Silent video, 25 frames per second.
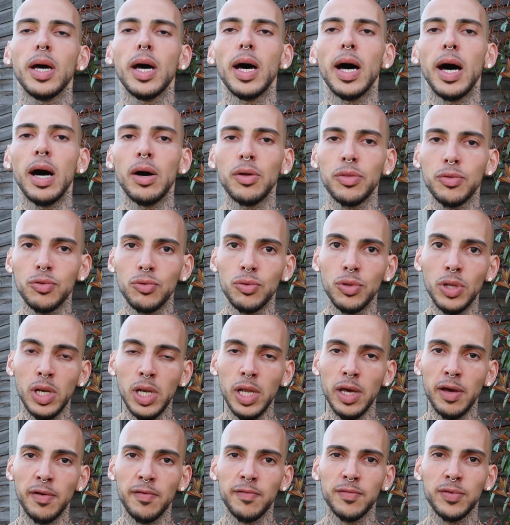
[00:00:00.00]
Out through the
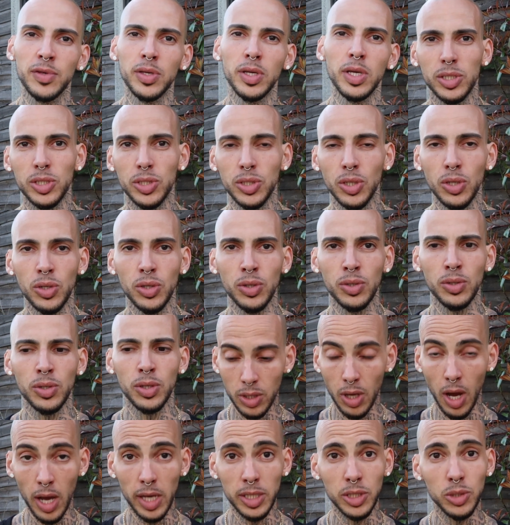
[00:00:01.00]
left. So
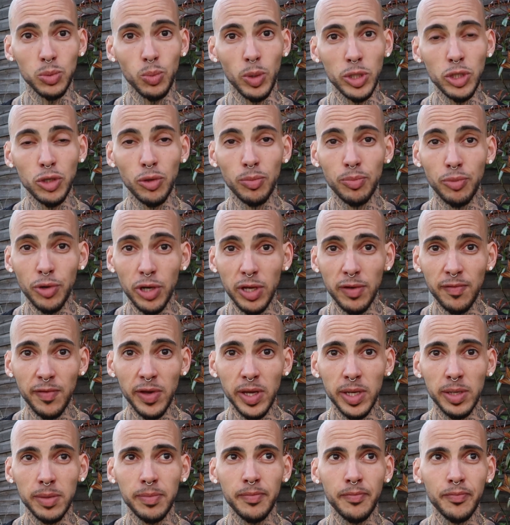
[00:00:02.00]
guys, when you're
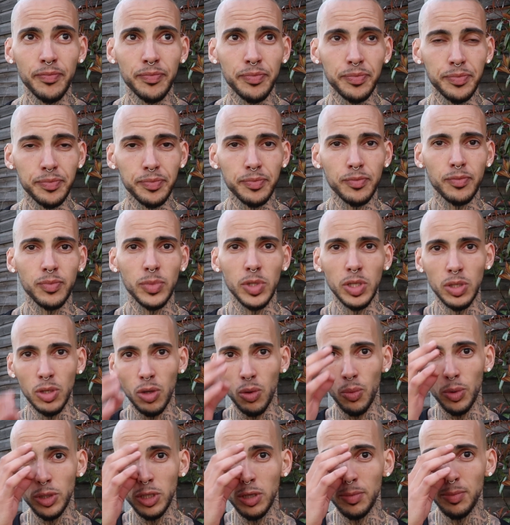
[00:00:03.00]
breathing, you know,
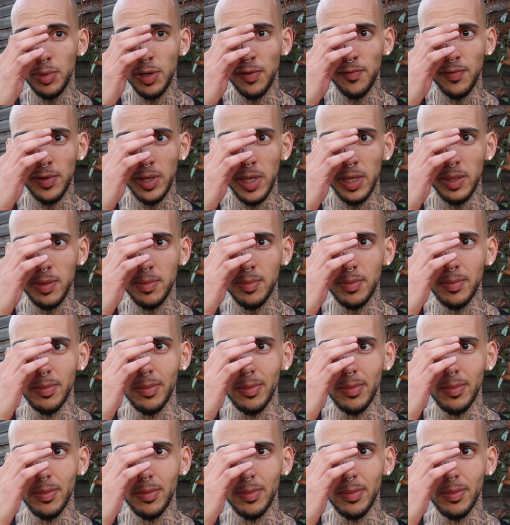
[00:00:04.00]
when you're breathing in,